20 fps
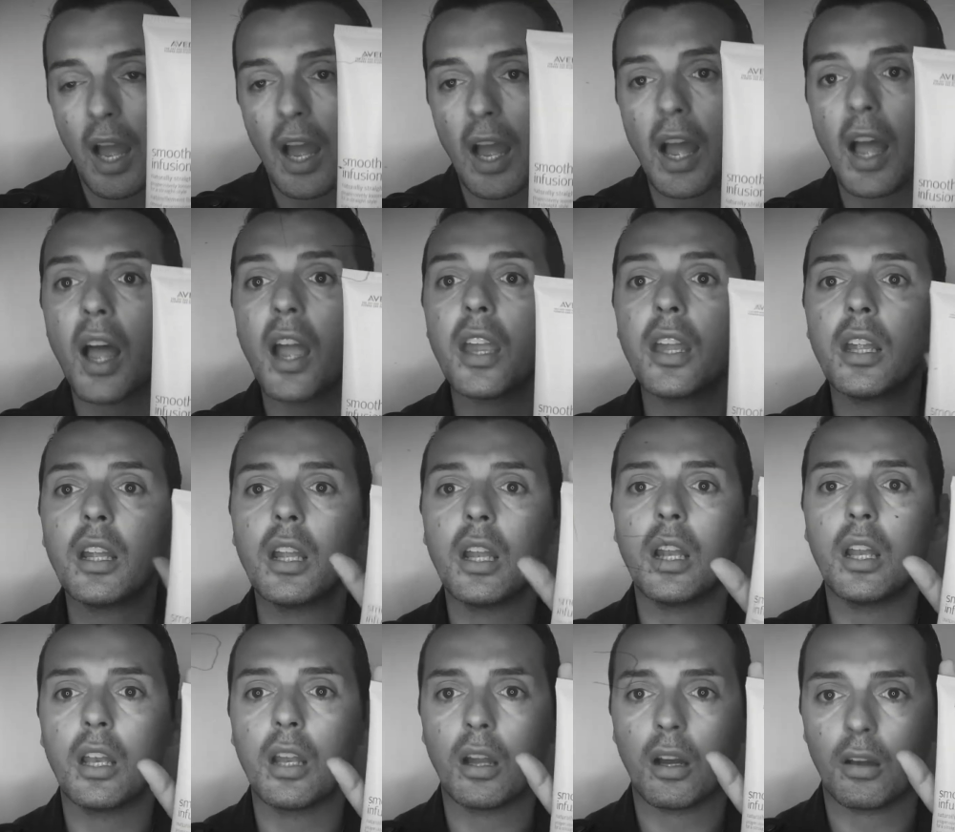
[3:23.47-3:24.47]
I
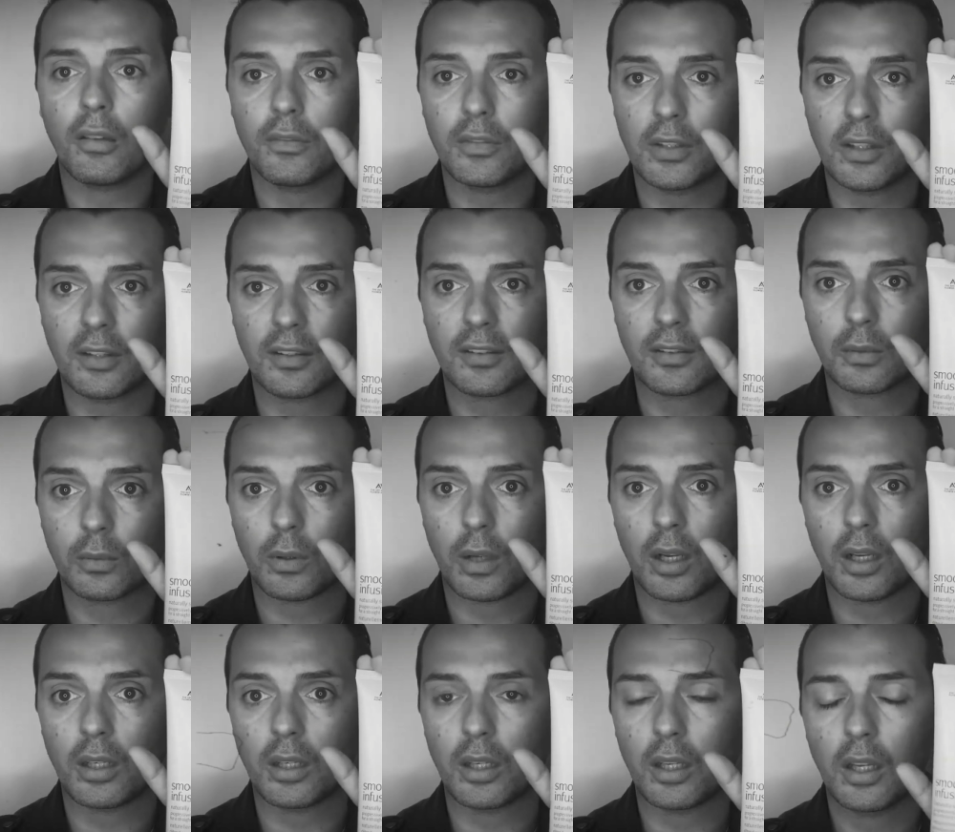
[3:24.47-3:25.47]
love this
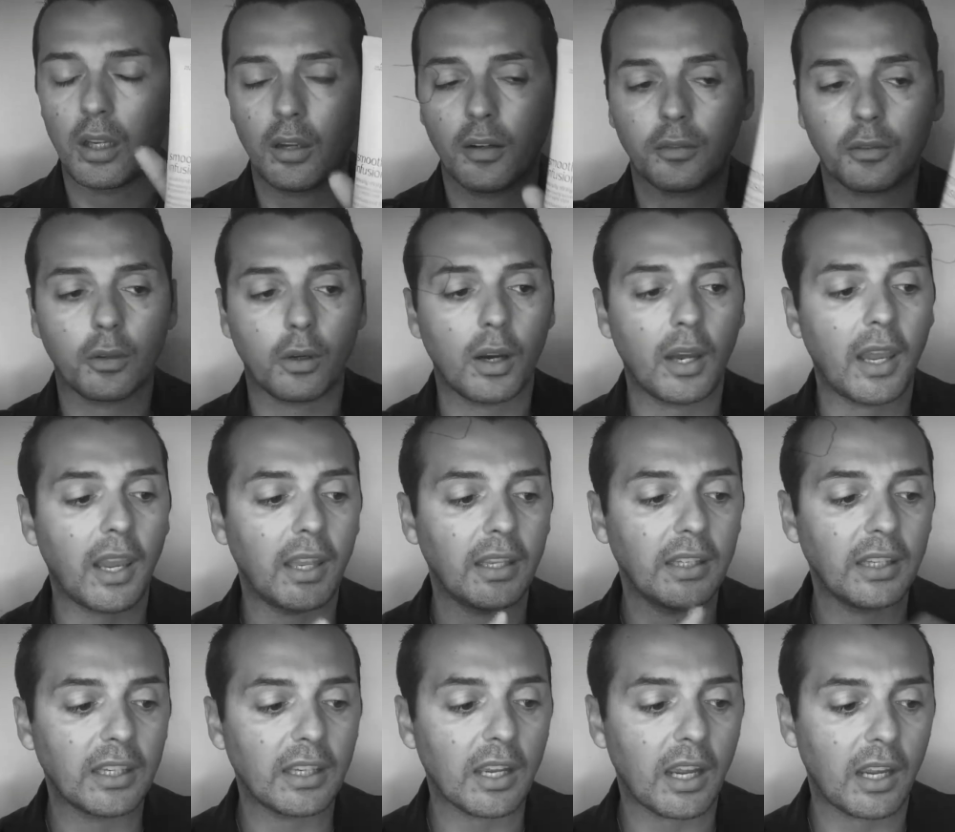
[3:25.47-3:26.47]
one for
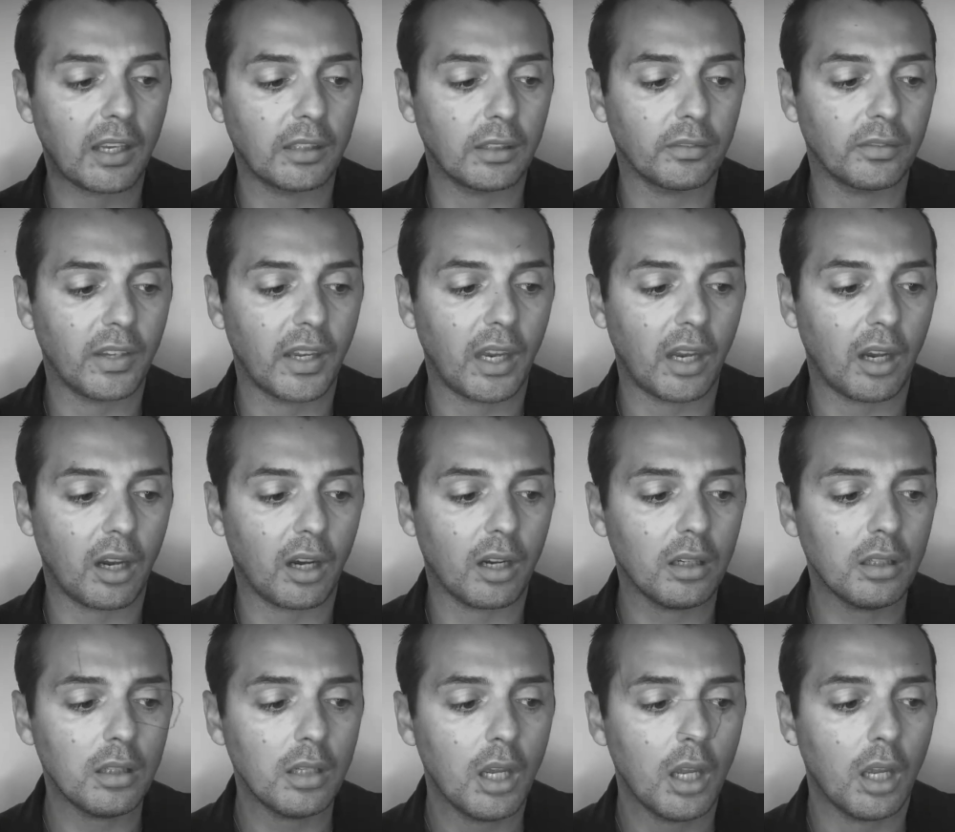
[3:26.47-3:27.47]
any kind of
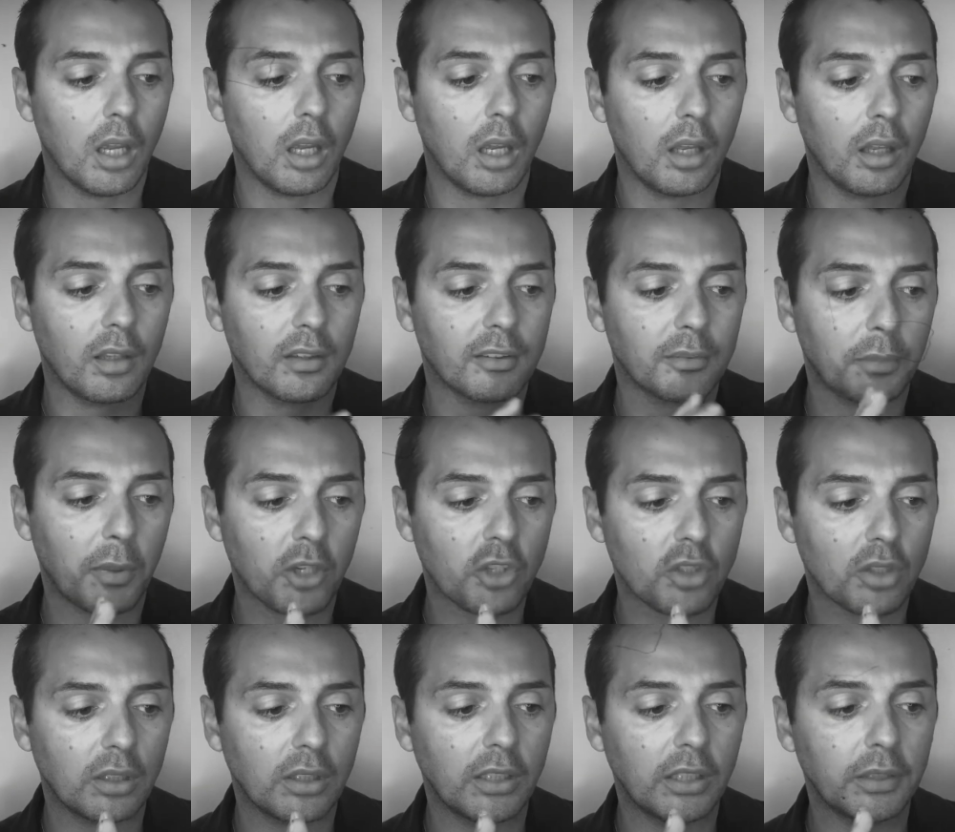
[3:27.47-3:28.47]
hair uh,
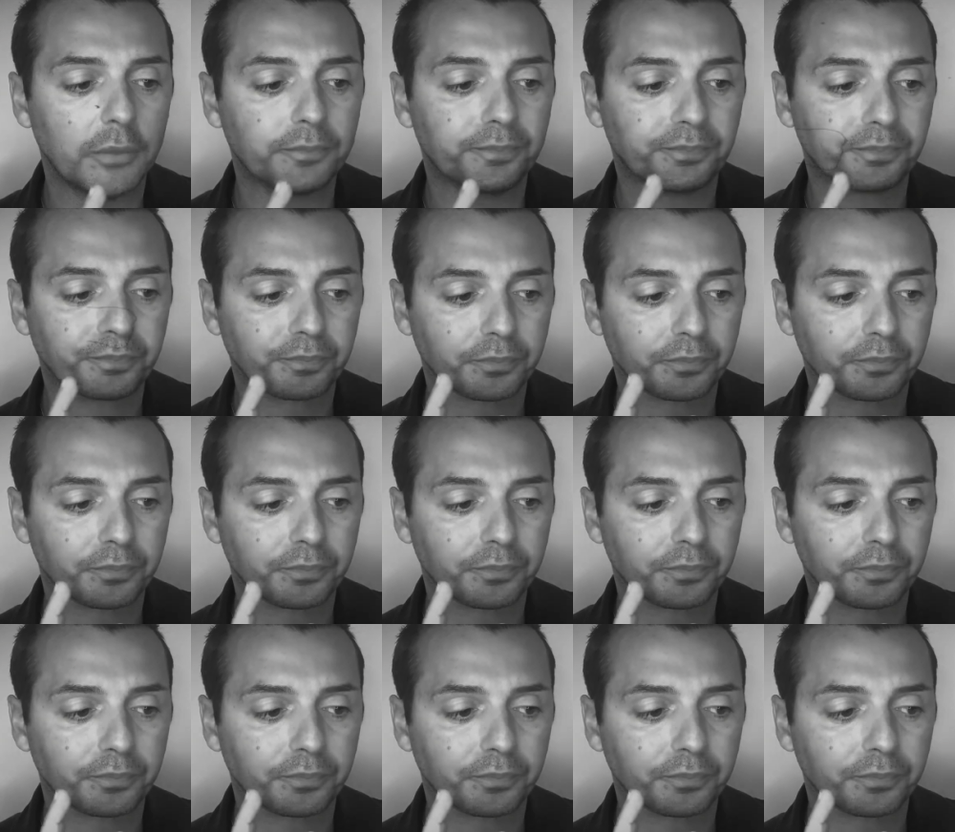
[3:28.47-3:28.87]
especially